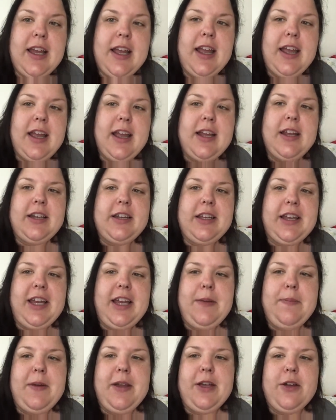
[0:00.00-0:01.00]
and
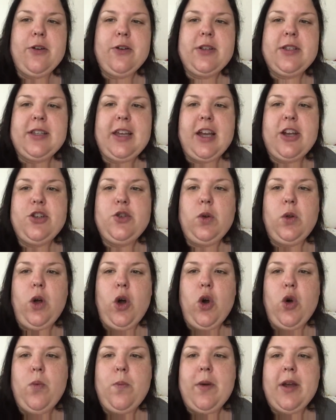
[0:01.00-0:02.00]
keeping your schedule
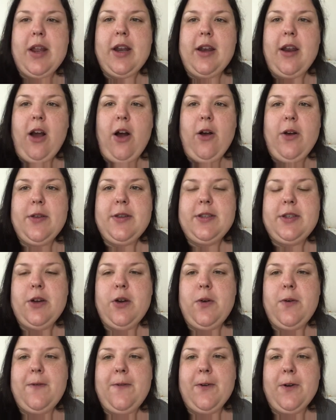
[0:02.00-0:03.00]
open
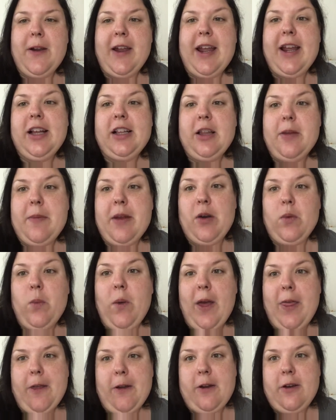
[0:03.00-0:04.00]
also for inclement
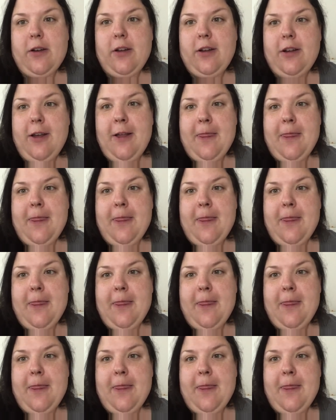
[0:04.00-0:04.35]
weather.